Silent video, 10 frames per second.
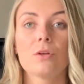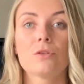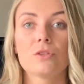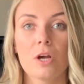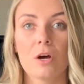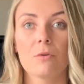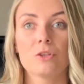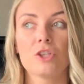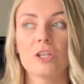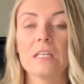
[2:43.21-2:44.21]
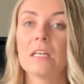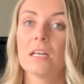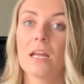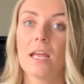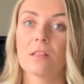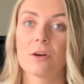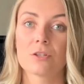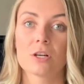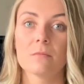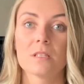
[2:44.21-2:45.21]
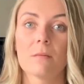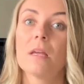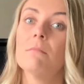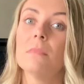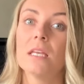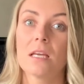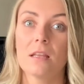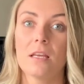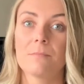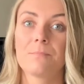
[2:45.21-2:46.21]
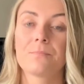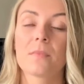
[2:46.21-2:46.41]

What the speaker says: so she needed a long-term sub immediately.